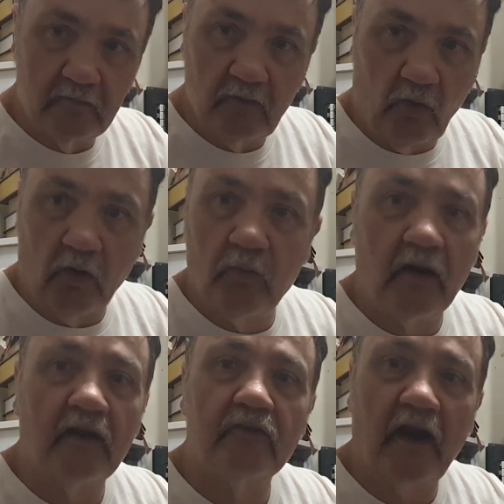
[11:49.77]
or
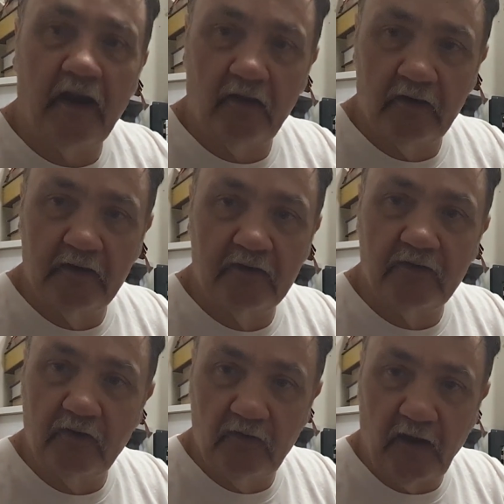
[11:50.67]
whatever angle it is
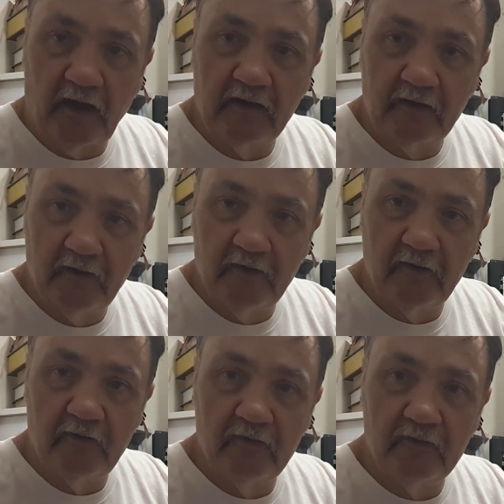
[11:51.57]
that you like to
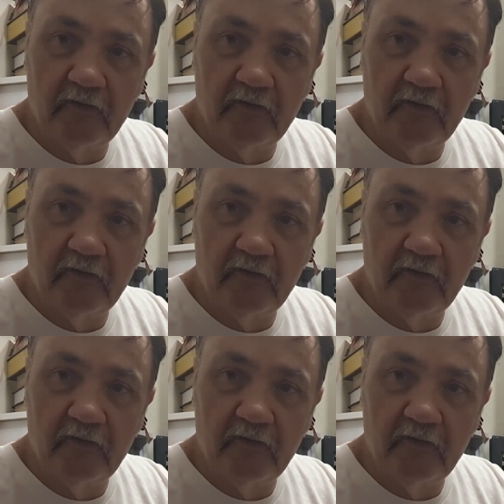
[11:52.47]
use.